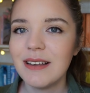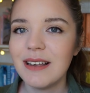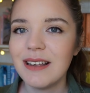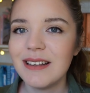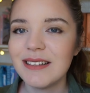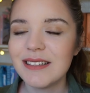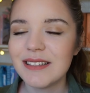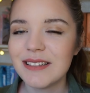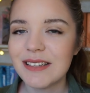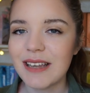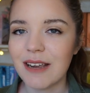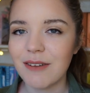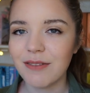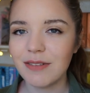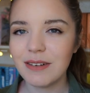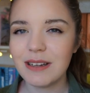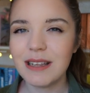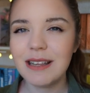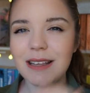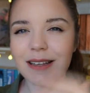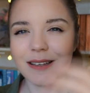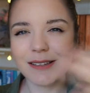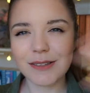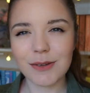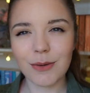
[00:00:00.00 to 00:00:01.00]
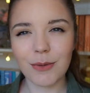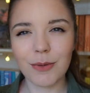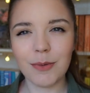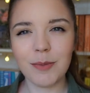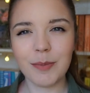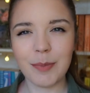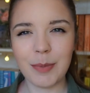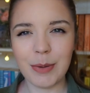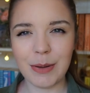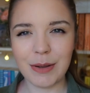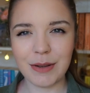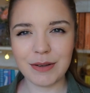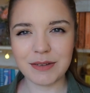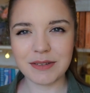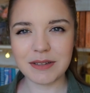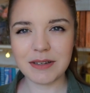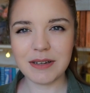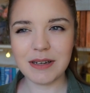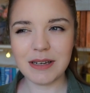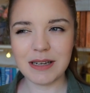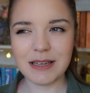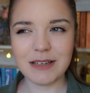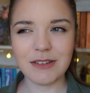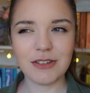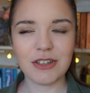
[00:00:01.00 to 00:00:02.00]
is definitely his own
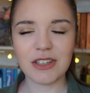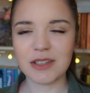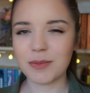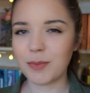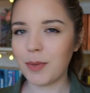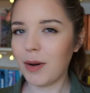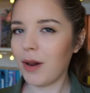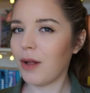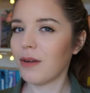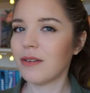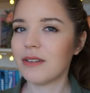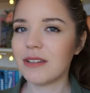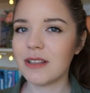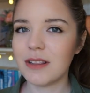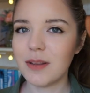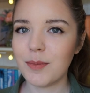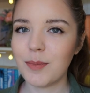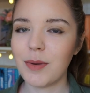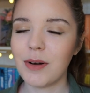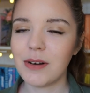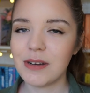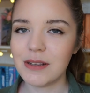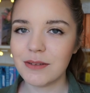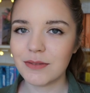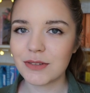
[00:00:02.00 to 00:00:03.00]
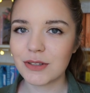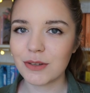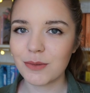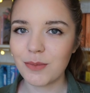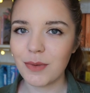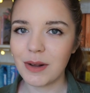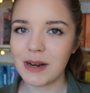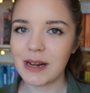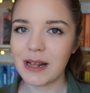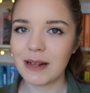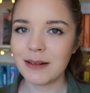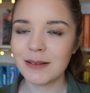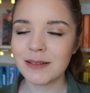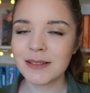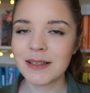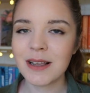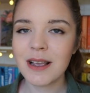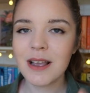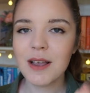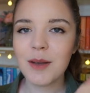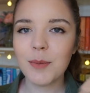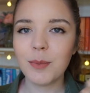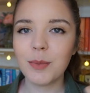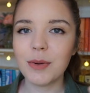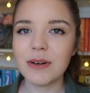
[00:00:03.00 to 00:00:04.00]
person and he's just plumped in the body of someone else,
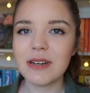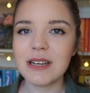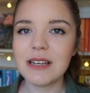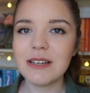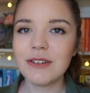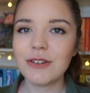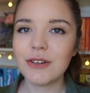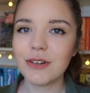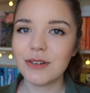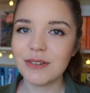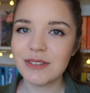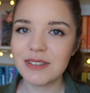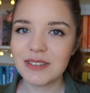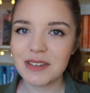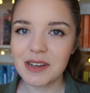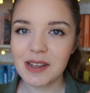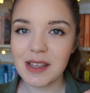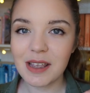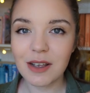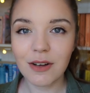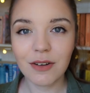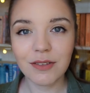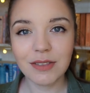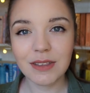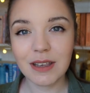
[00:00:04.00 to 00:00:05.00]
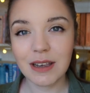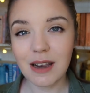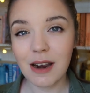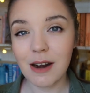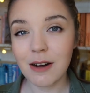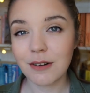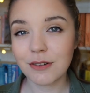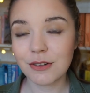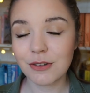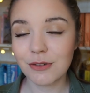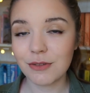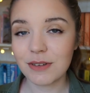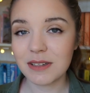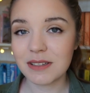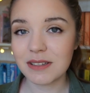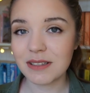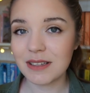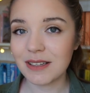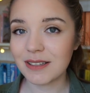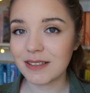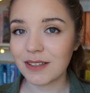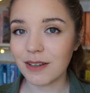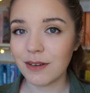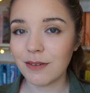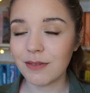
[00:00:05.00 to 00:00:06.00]
but he does take on the
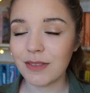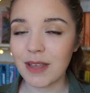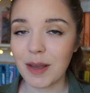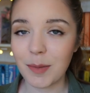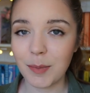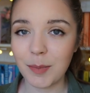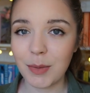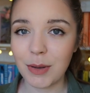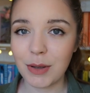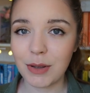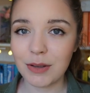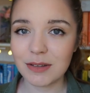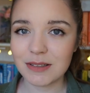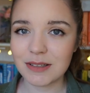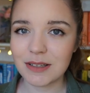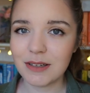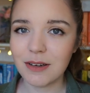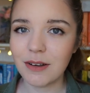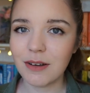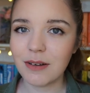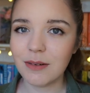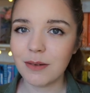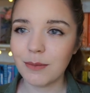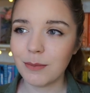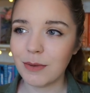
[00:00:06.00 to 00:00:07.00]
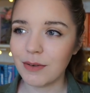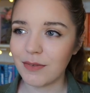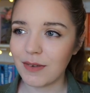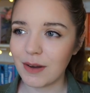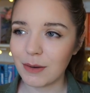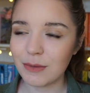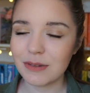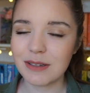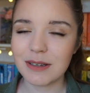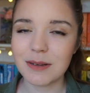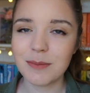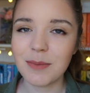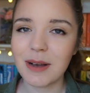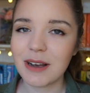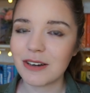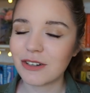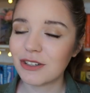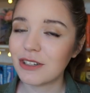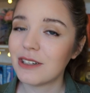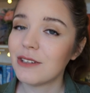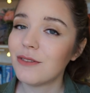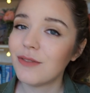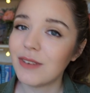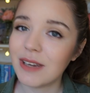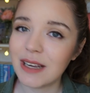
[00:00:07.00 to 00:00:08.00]
characteristics of that person without him
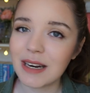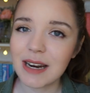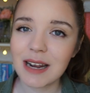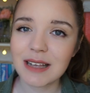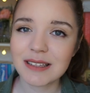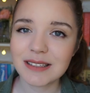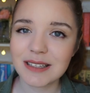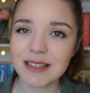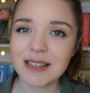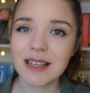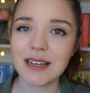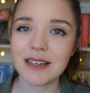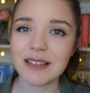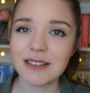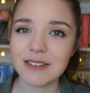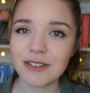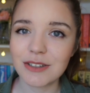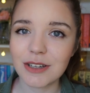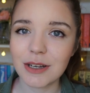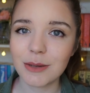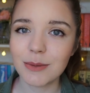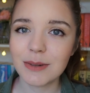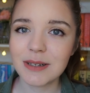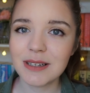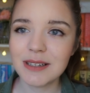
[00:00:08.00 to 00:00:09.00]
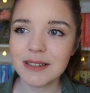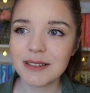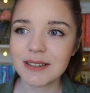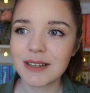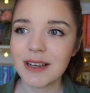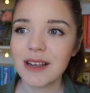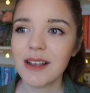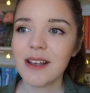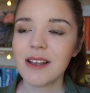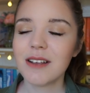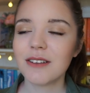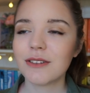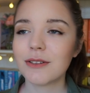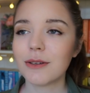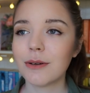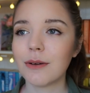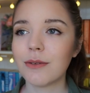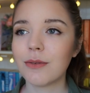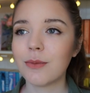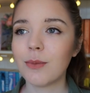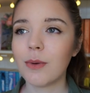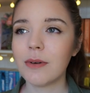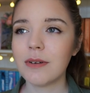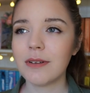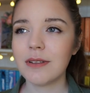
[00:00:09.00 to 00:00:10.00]
actually realising that he's doing it. So
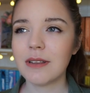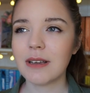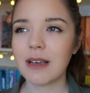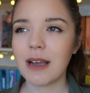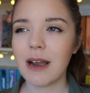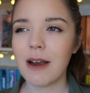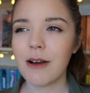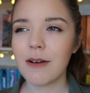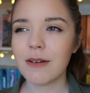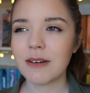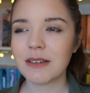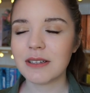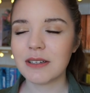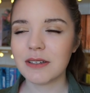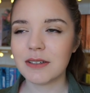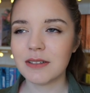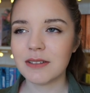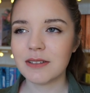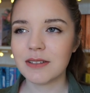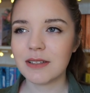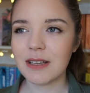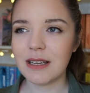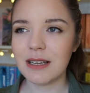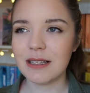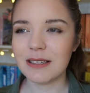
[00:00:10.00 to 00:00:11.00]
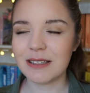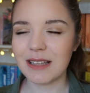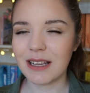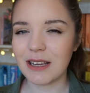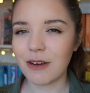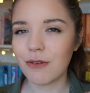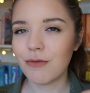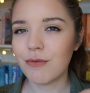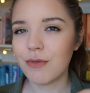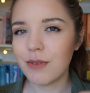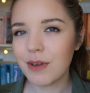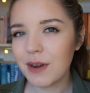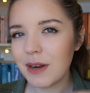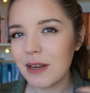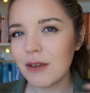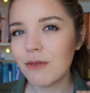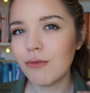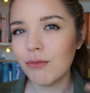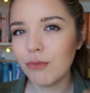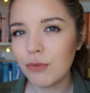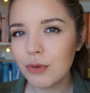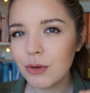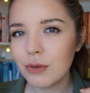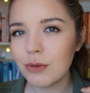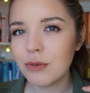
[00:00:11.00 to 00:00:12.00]
if one of the characters is like a really
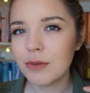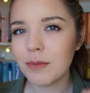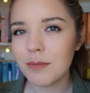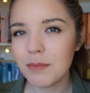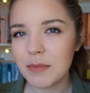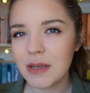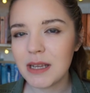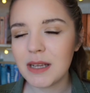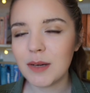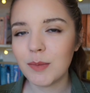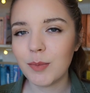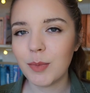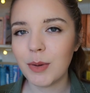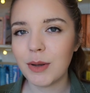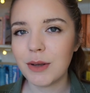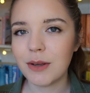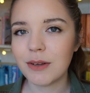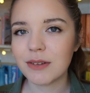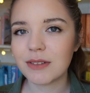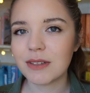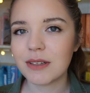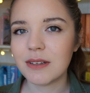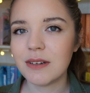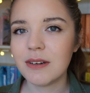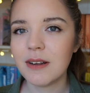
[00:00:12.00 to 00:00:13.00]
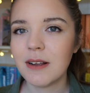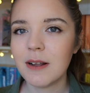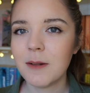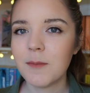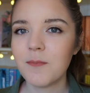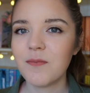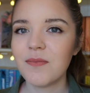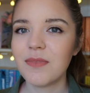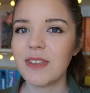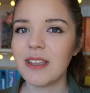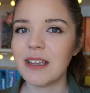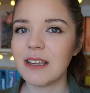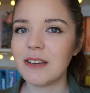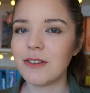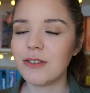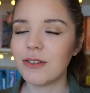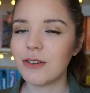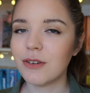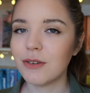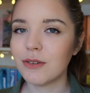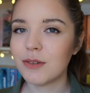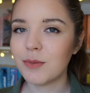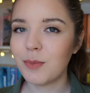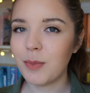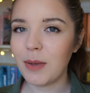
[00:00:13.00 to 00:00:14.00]
rude, mean person, he
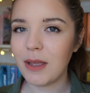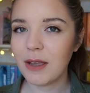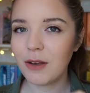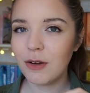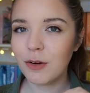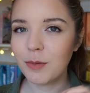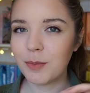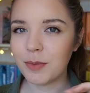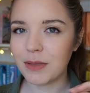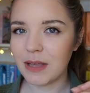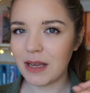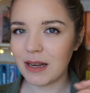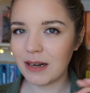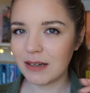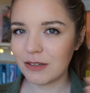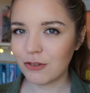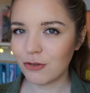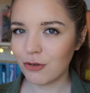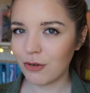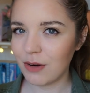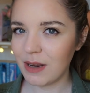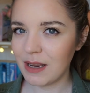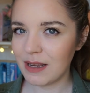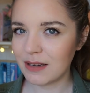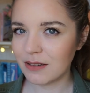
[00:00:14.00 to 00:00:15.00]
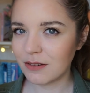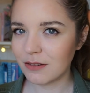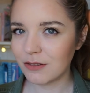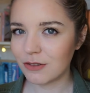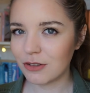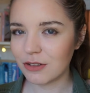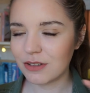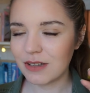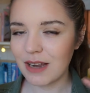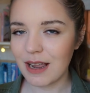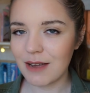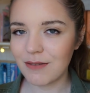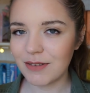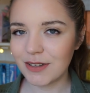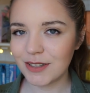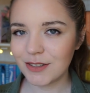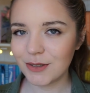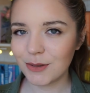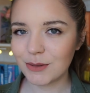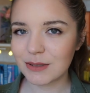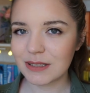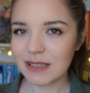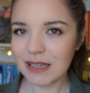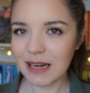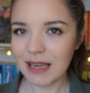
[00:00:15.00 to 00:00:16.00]
does pick up that trait just ever
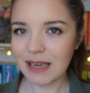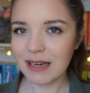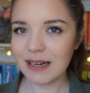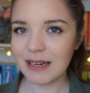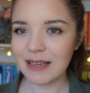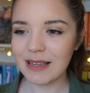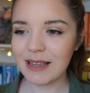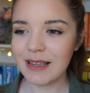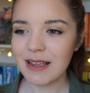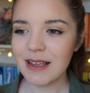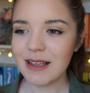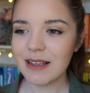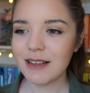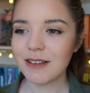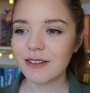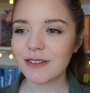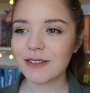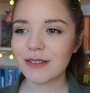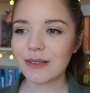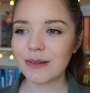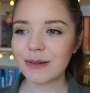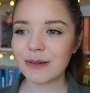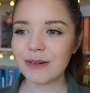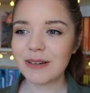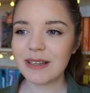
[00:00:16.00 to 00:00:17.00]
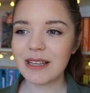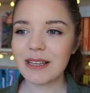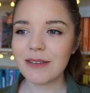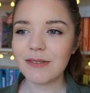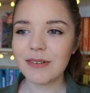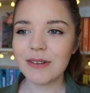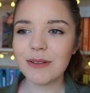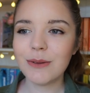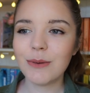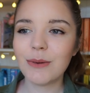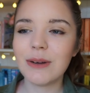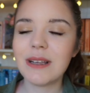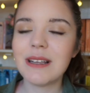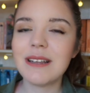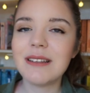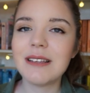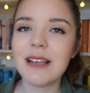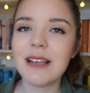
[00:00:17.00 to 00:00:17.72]
so slightly. So even though he